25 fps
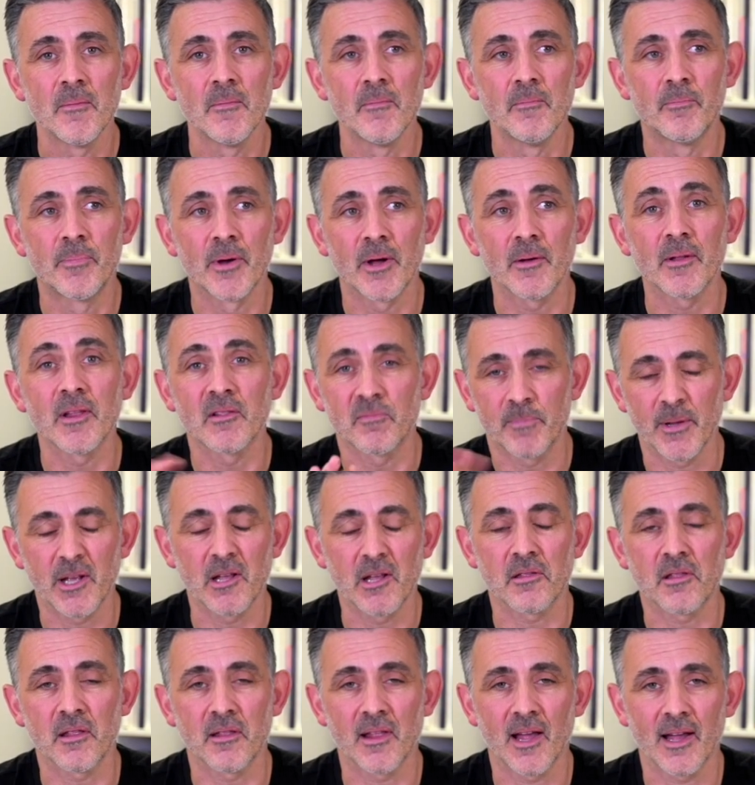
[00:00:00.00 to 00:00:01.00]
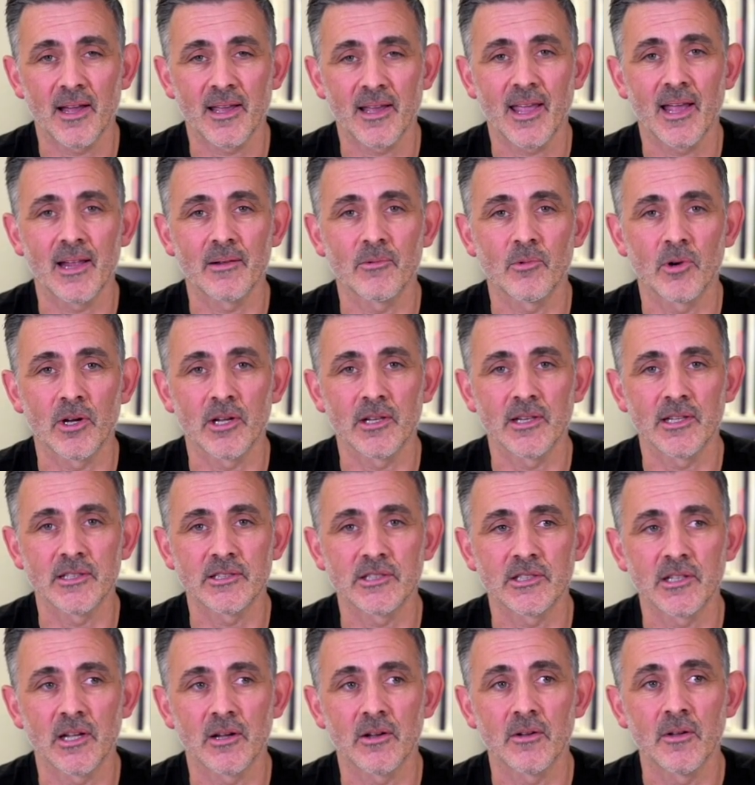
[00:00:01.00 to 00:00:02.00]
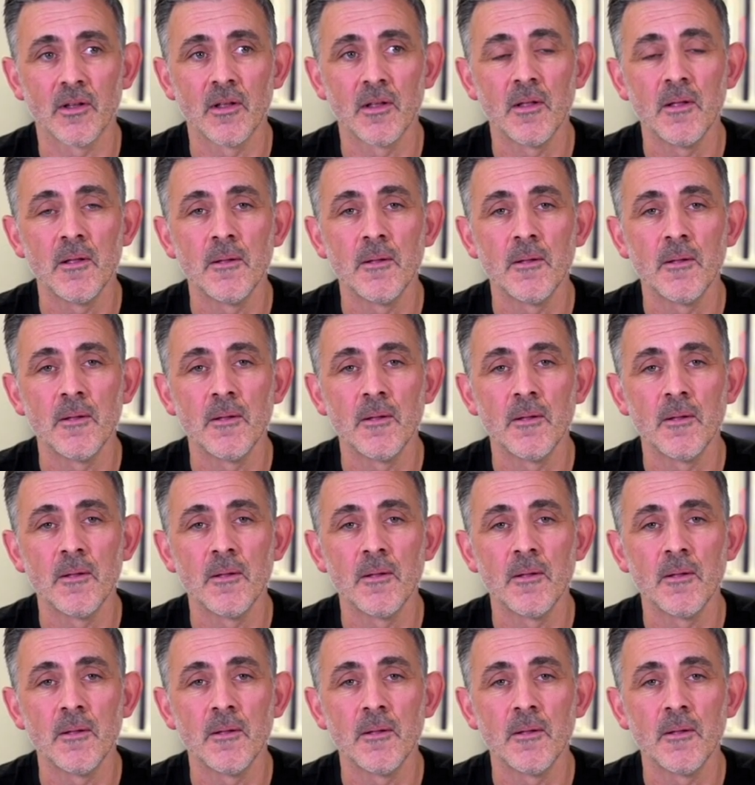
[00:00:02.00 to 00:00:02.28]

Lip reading: But it's because of that, again, why you need to know.